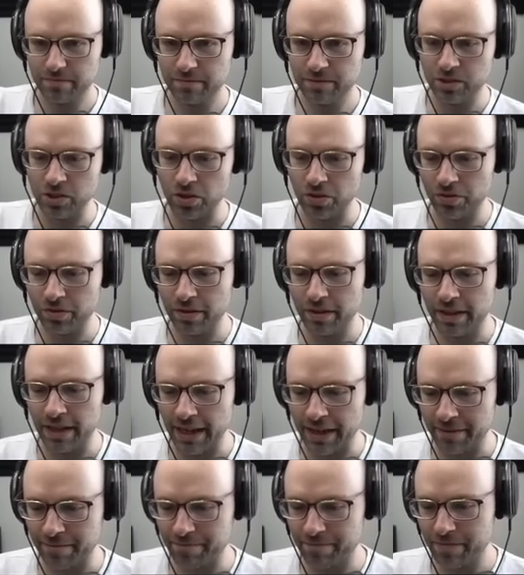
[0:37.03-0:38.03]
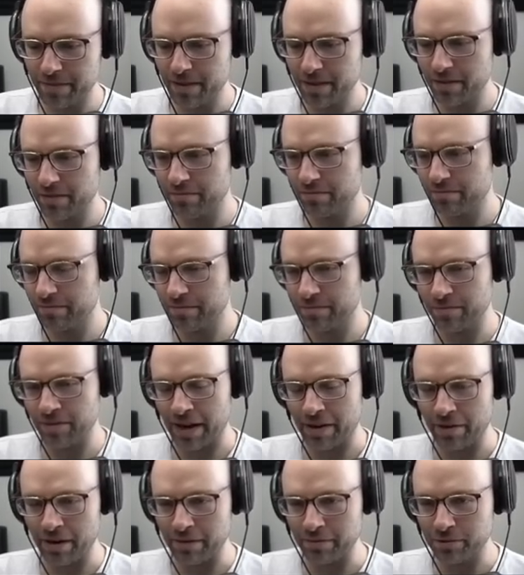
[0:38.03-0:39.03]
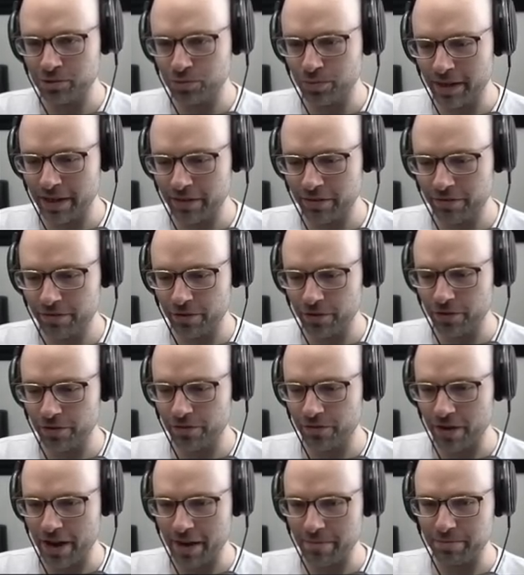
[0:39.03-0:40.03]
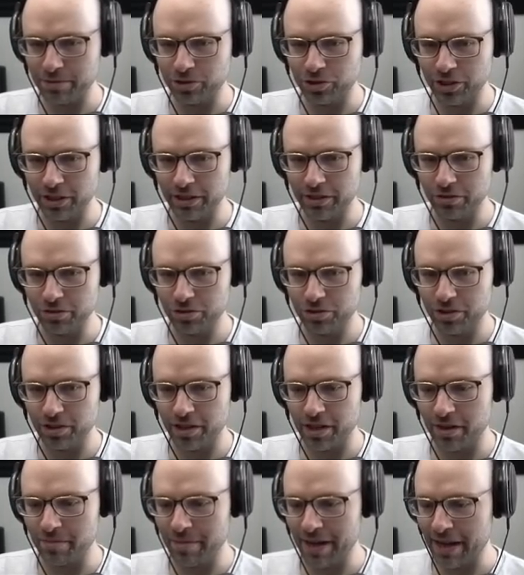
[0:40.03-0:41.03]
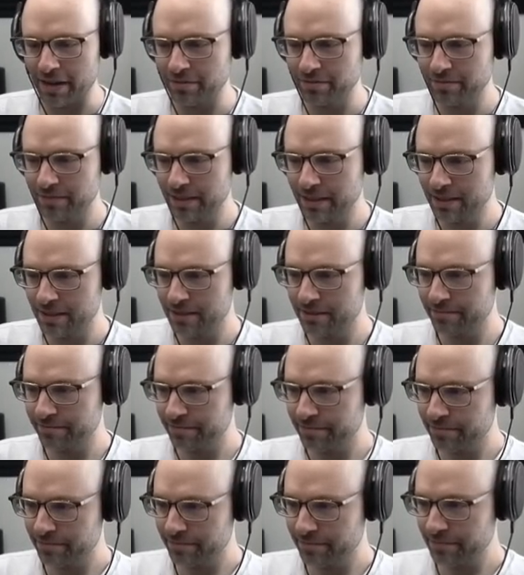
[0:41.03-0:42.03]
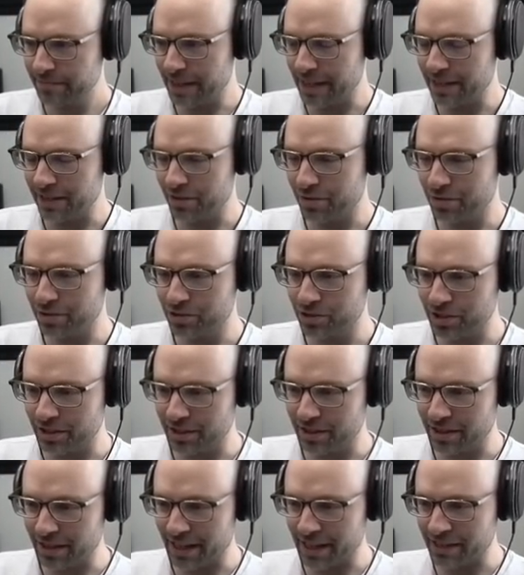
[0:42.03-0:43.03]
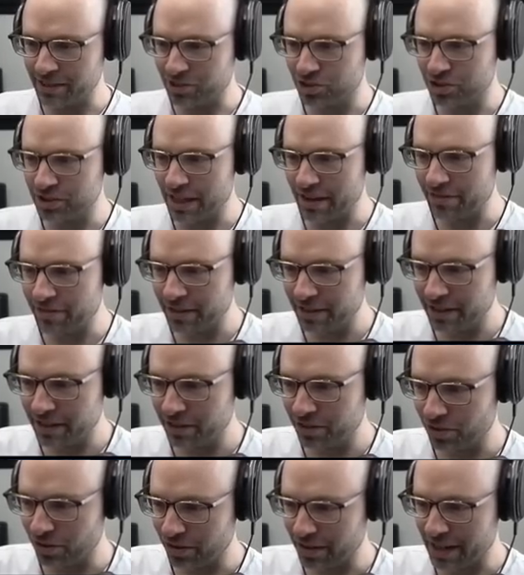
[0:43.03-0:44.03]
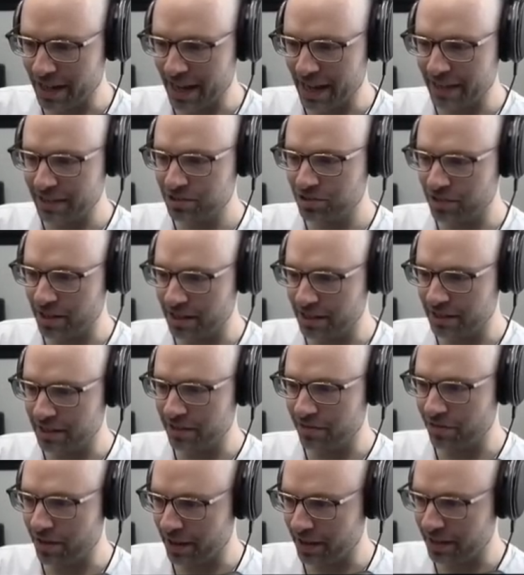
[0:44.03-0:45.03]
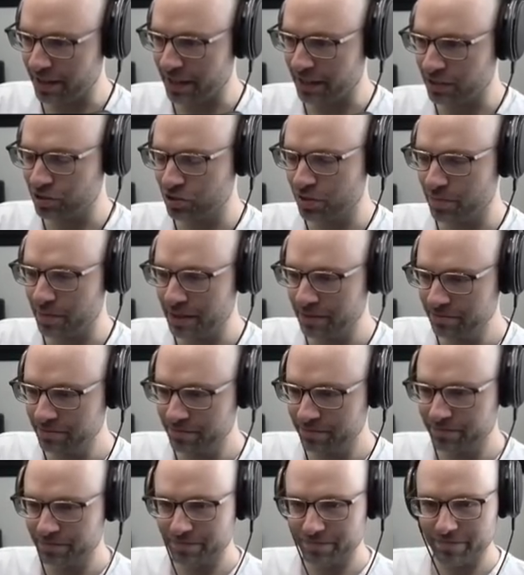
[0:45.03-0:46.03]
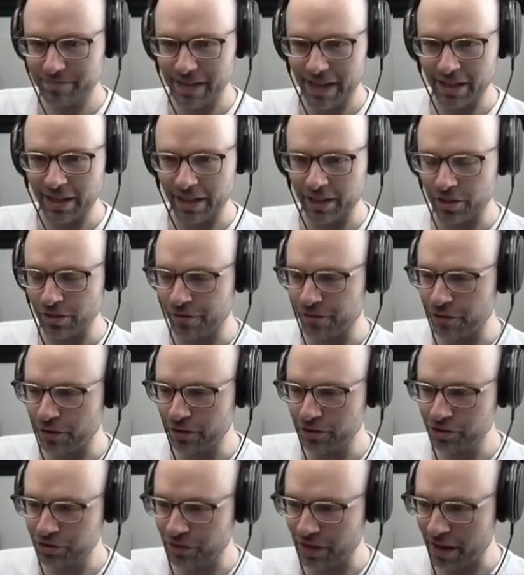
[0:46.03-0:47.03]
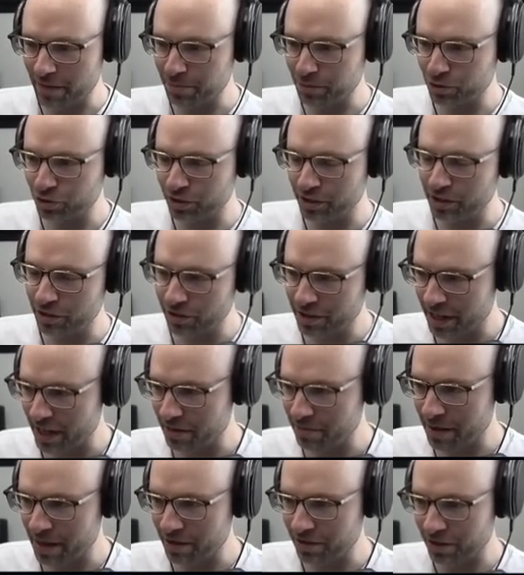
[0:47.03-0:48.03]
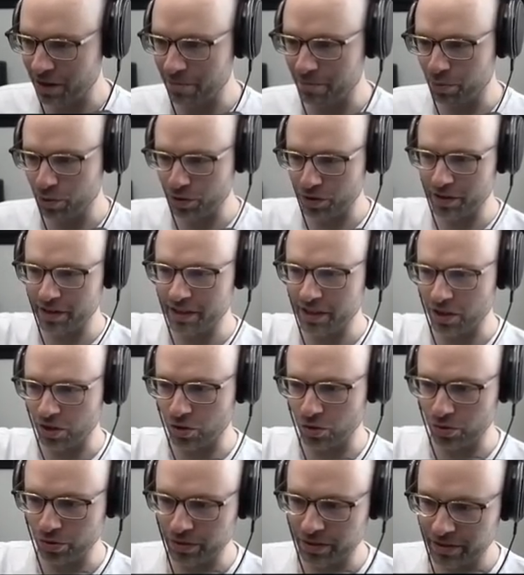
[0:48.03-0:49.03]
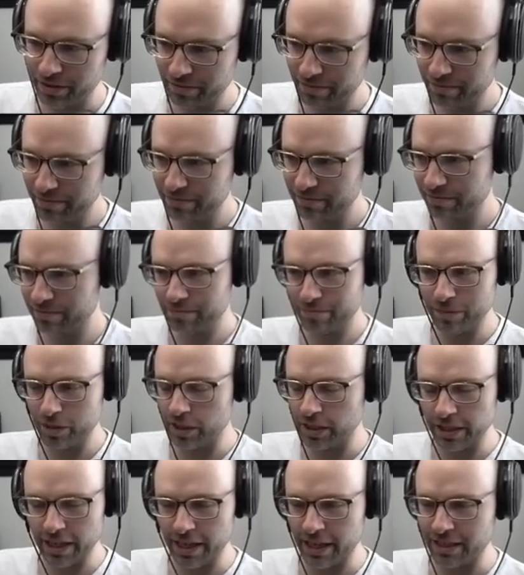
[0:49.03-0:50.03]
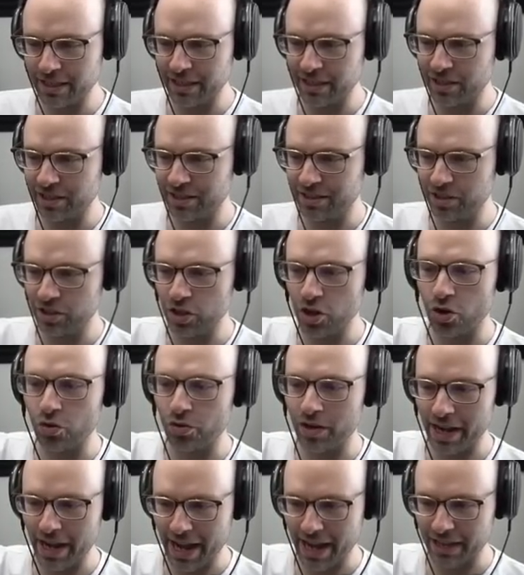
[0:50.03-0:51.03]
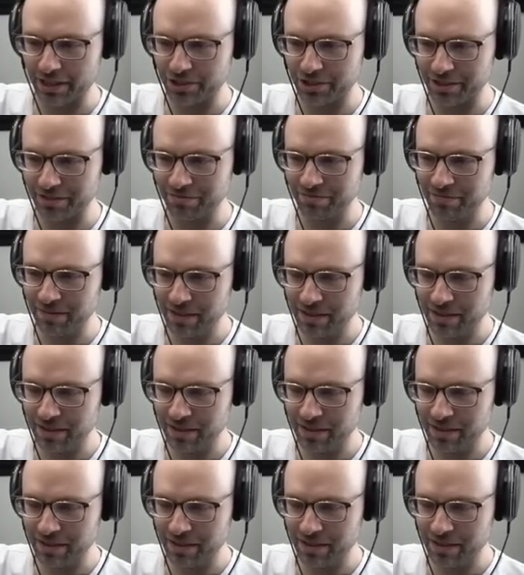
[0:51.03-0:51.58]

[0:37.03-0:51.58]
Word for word: So like, well, I was waiting for the frappuccinos to come out, and there was a like a seventy year old guy standing right next to me. And like the first Frappuccino came out, I put it in the holder. He did, he had no reaction.